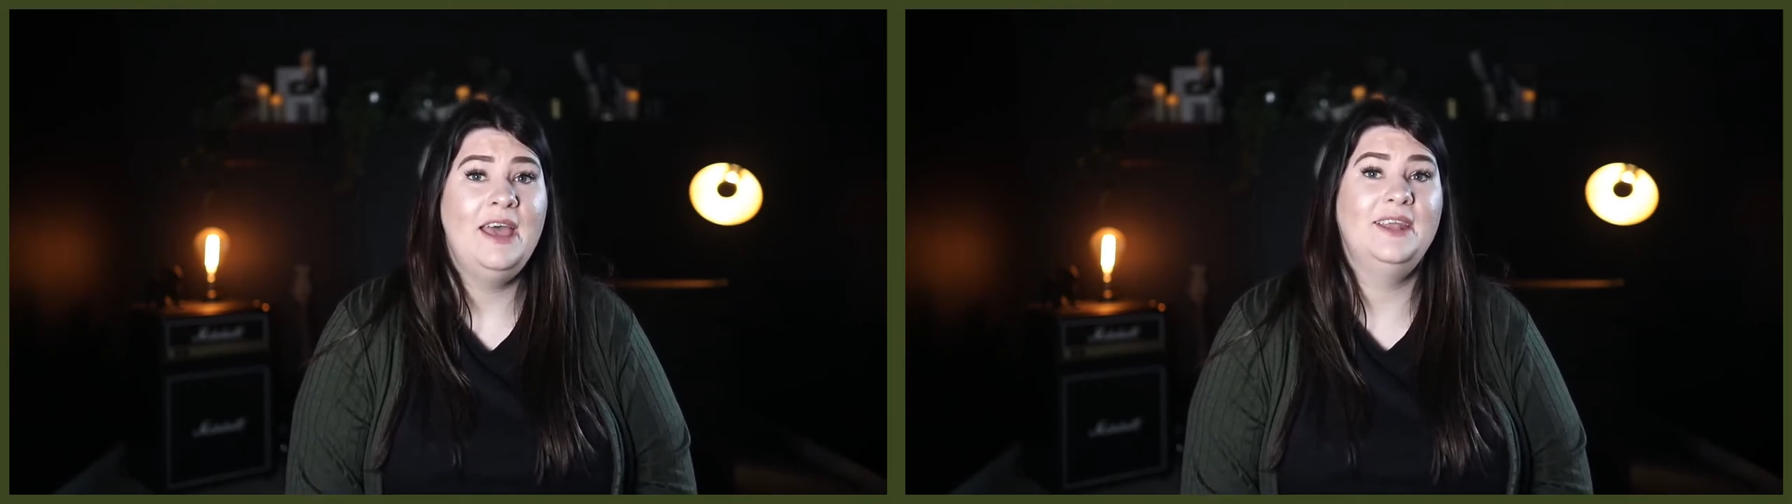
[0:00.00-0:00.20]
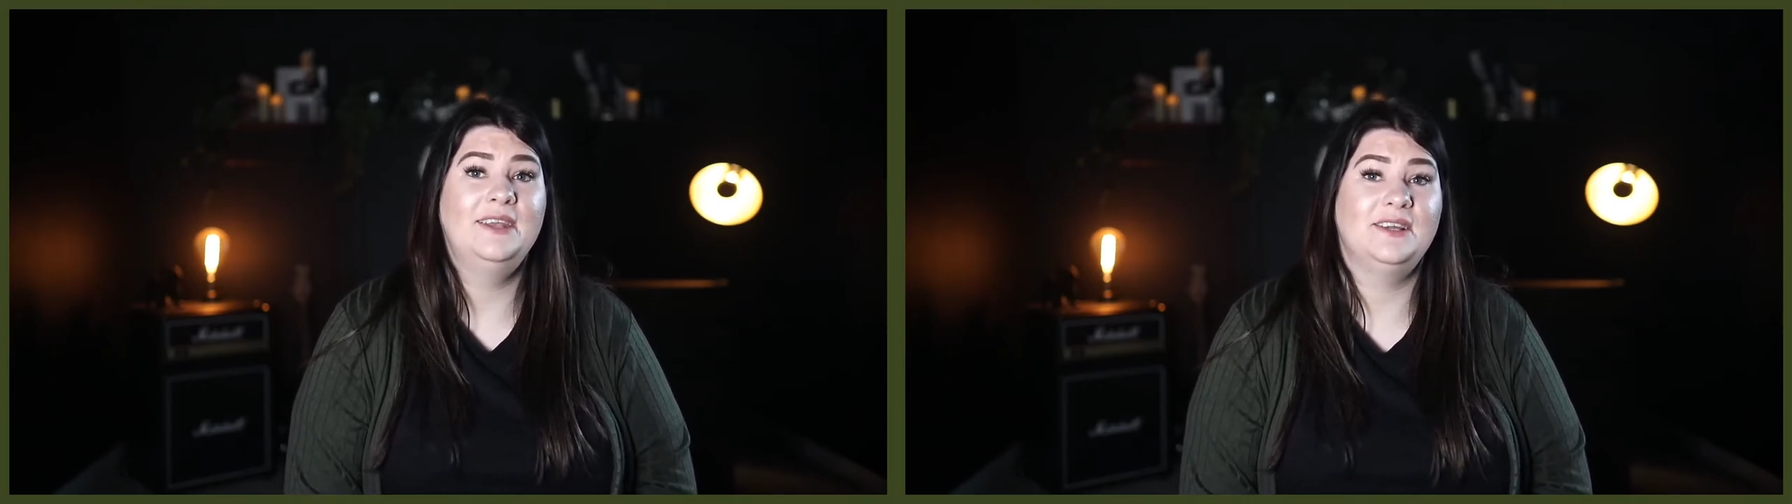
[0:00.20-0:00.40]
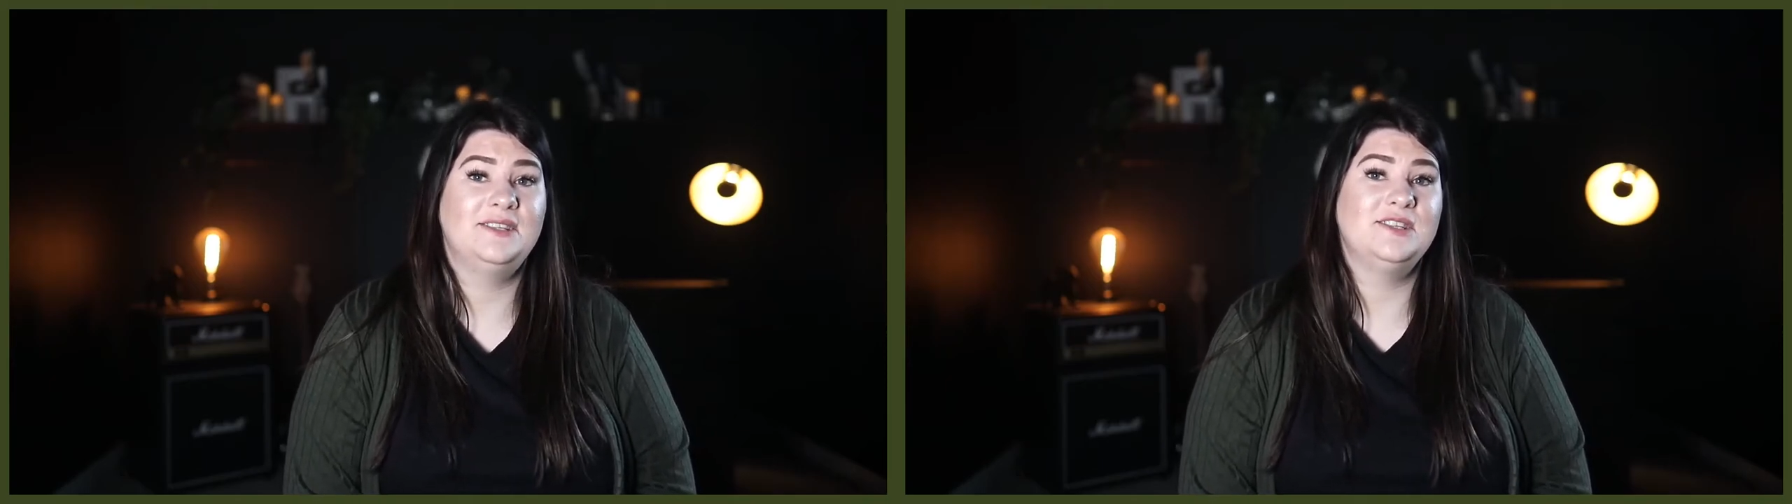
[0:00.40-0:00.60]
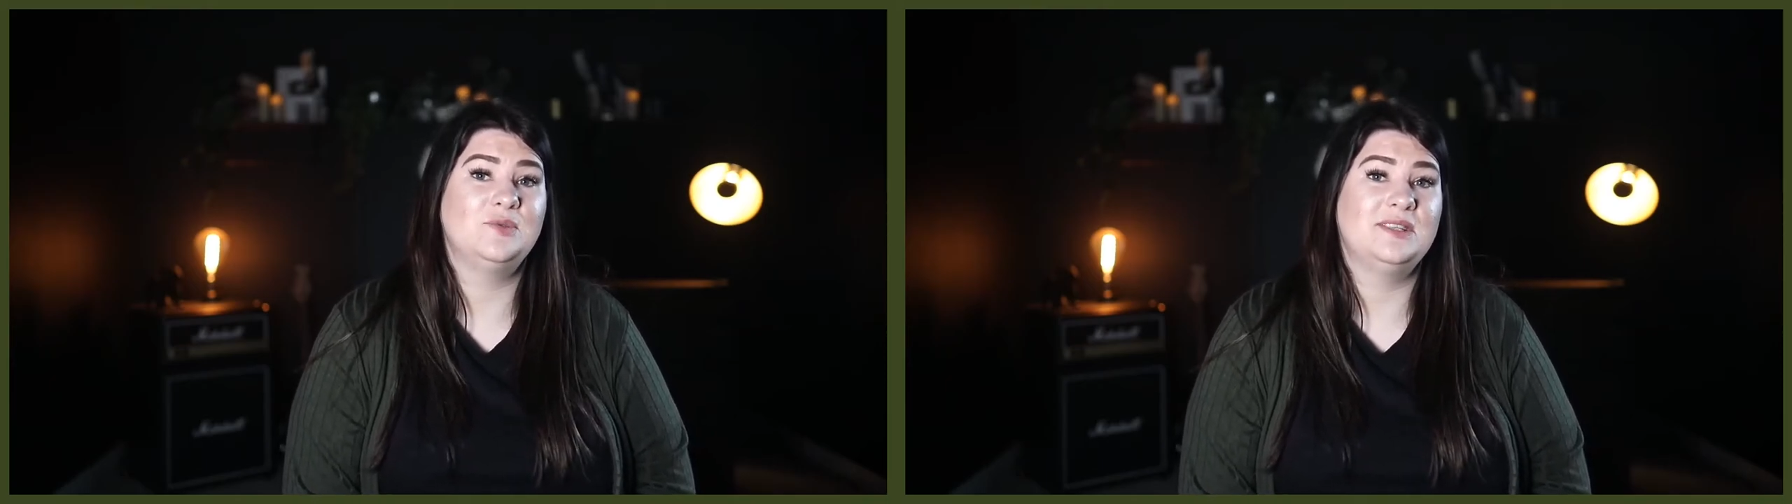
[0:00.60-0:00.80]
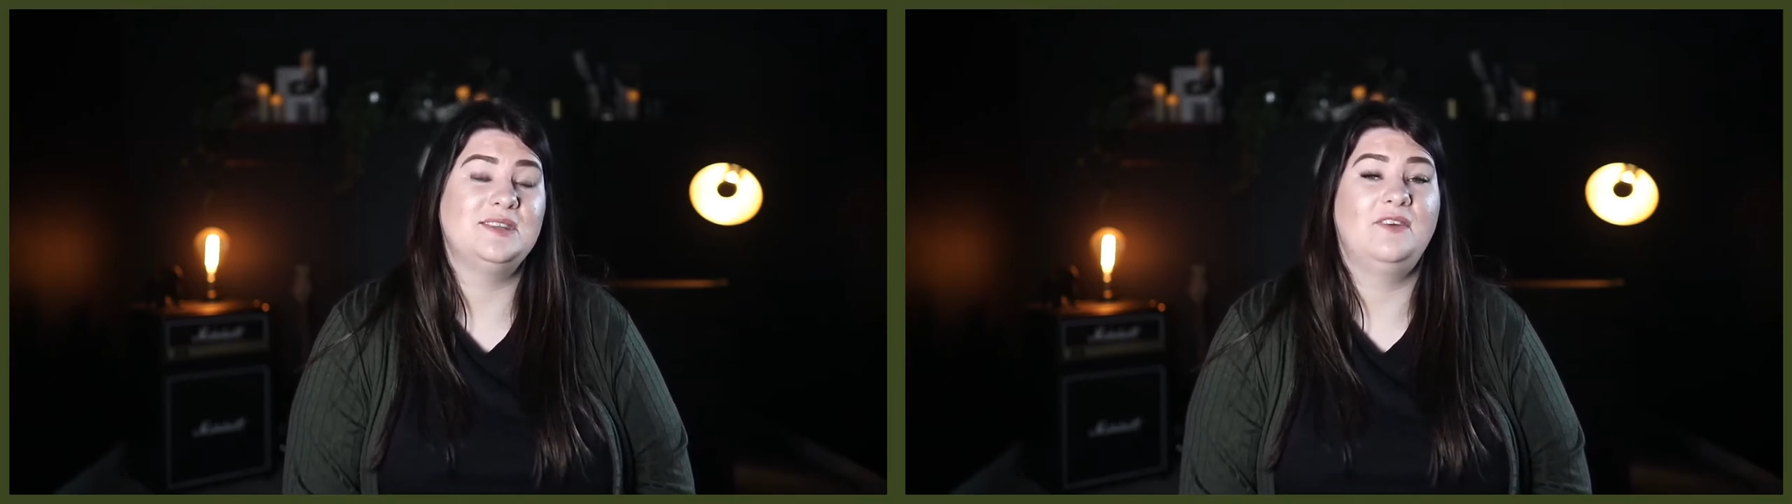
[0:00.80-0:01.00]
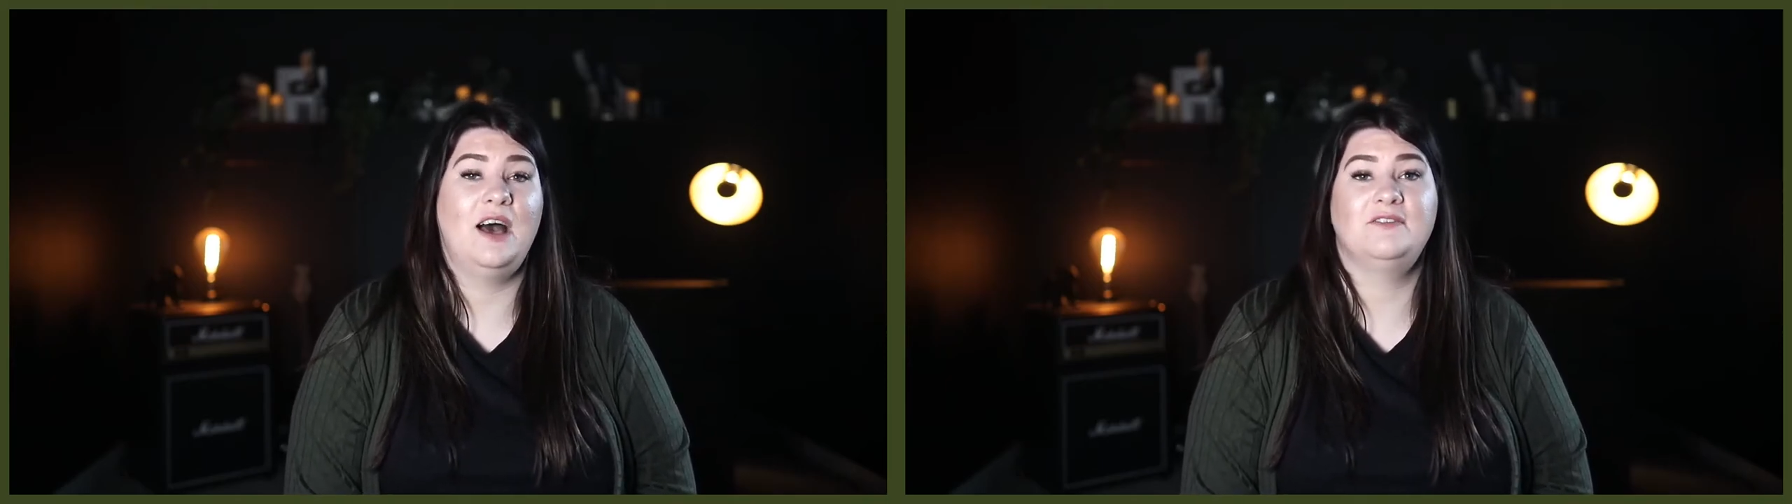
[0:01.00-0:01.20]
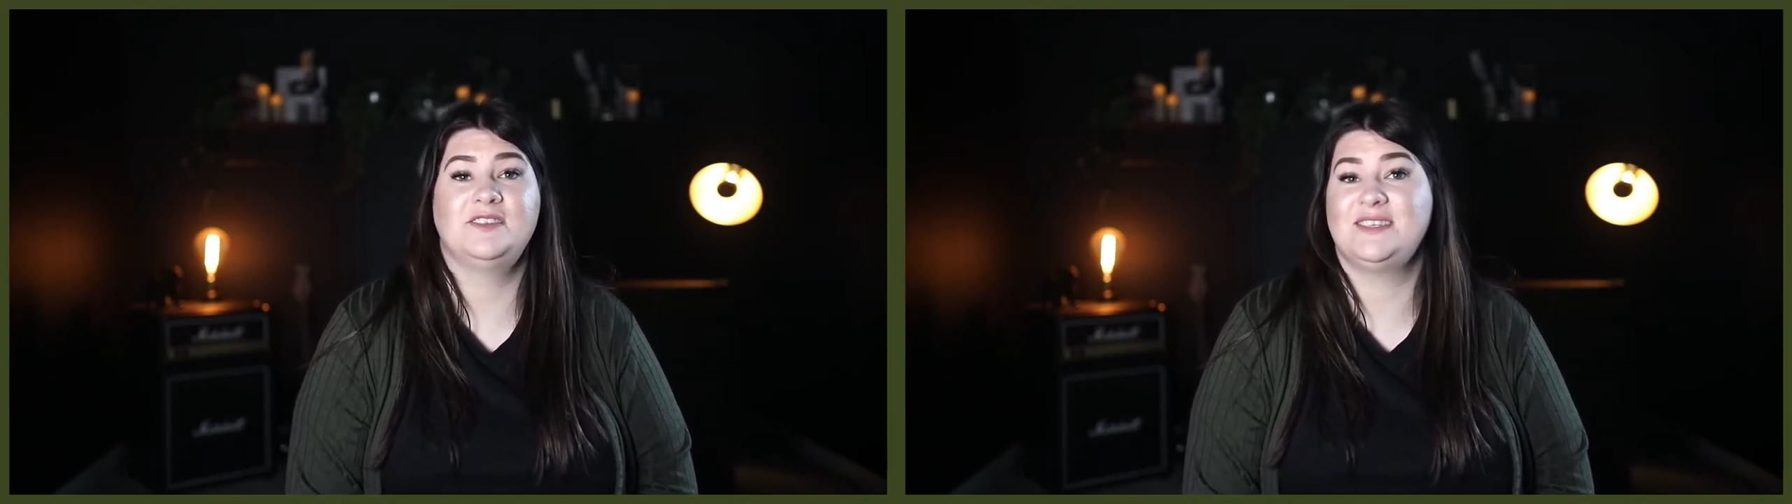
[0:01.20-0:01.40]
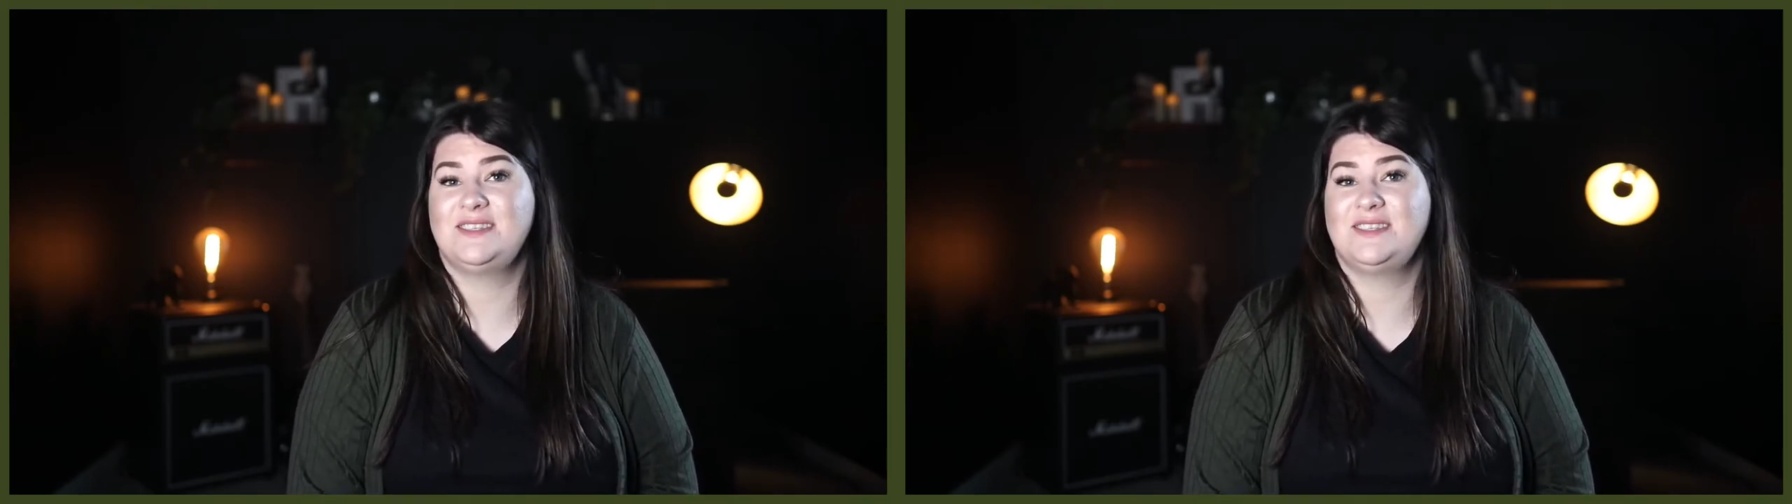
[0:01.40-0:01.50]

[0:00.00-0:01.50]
in 1925 as the